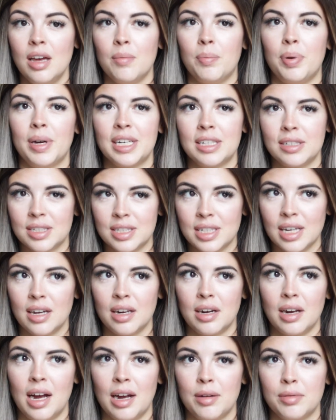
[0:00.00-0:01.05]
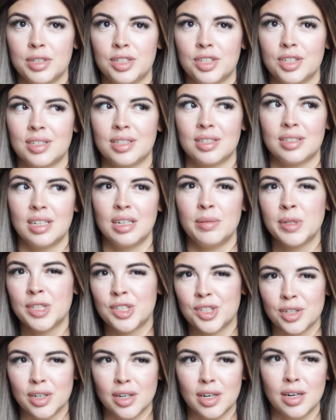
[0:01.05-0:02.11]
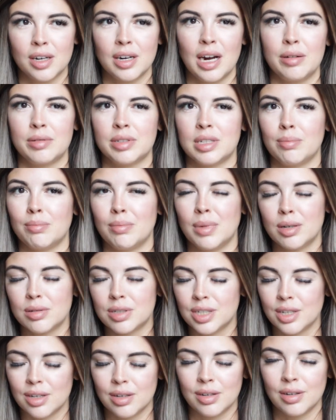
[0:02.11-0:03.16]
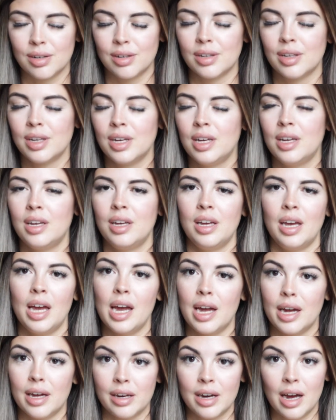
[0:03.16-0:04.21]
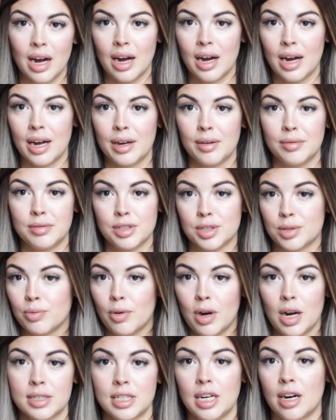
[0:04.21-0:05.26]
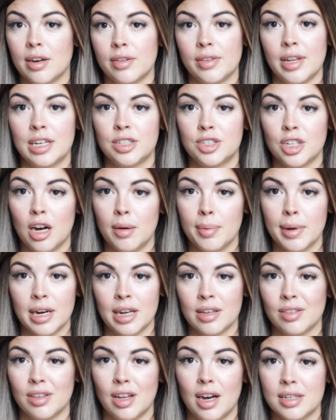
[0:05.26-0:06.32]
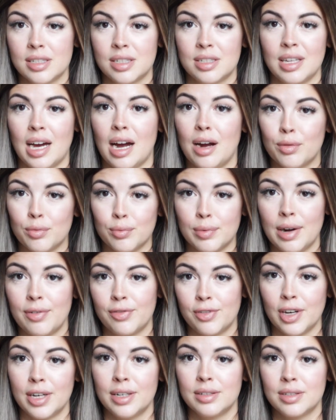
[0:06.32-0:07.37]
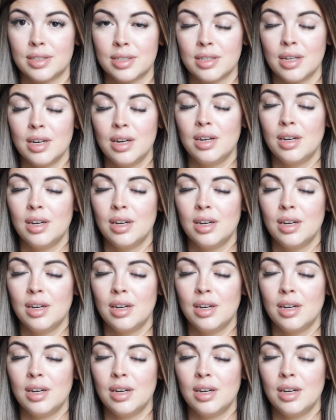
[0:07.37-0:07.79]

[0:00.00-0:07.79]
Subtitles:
But instead I was just immature. I was emotional, and I just walked out on that job, and I lost that reference,